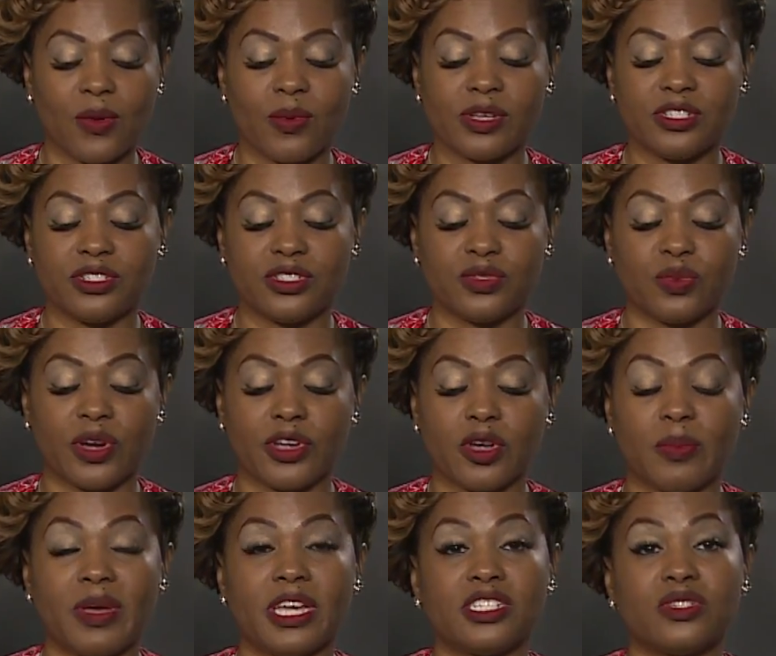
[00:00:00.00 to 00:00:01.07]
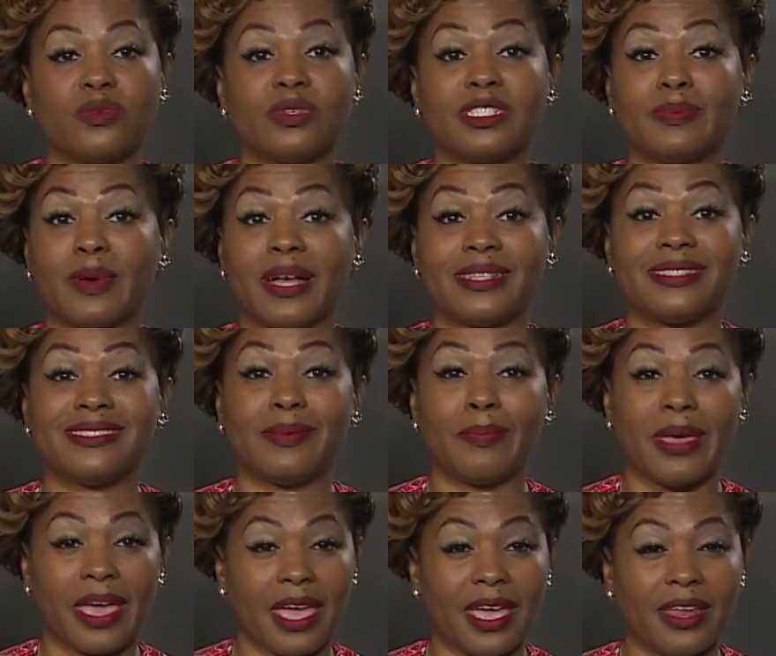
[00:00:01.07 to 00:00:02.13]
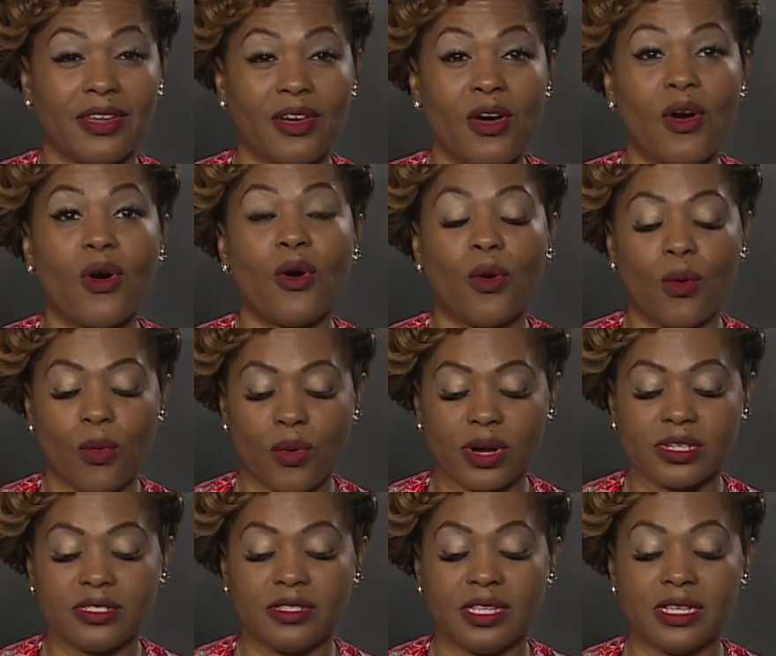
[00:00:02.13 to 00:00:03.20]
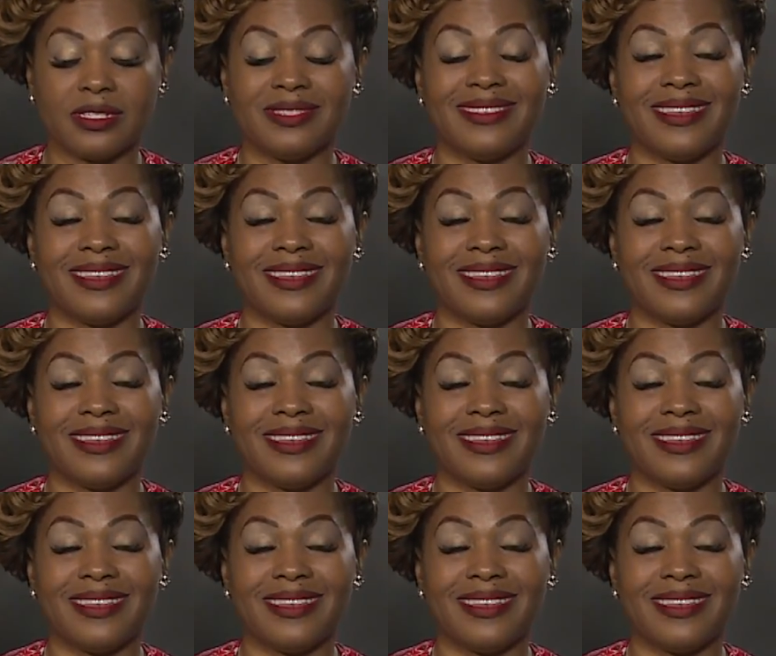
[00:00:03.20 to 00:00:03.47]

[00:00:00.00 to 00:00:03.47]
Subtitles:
which is where your patient responds to pain or is